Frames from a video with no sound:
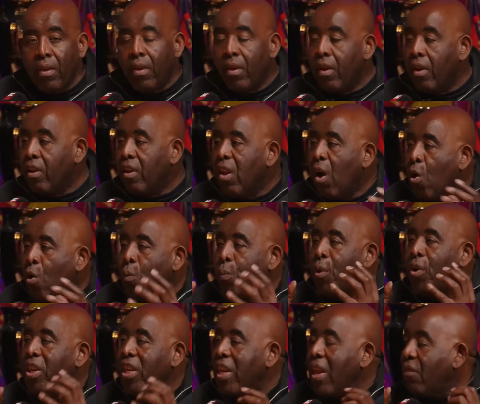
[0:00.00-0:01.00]

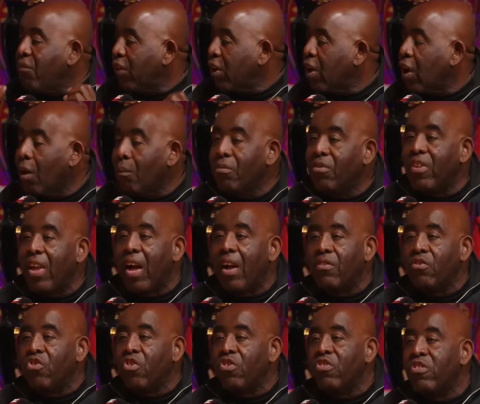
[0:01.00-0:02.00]
Nobody ever comes out
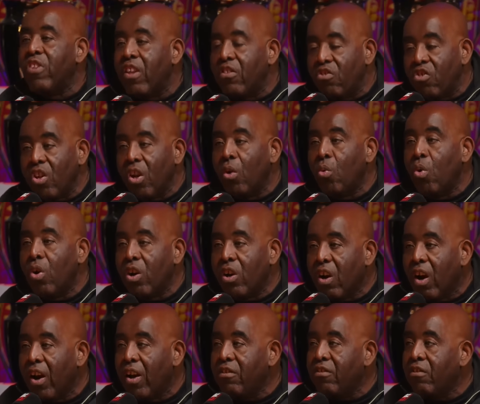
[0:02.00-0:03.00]
and just says, you know what,
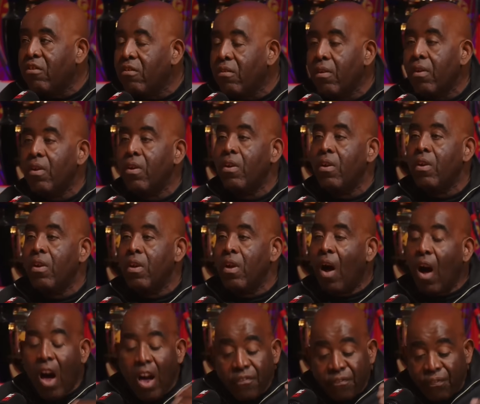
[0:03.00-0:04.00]
guys?
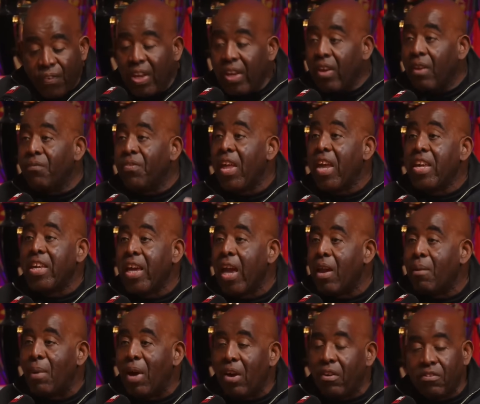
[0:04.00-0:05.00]
I think if they
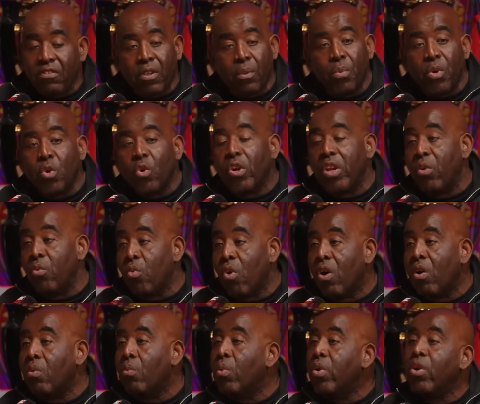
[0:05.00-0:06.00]
came out and said we got it
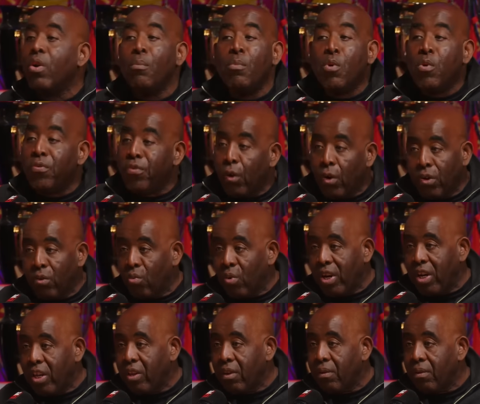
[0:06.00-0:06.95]
wrong, we'd have moved on already.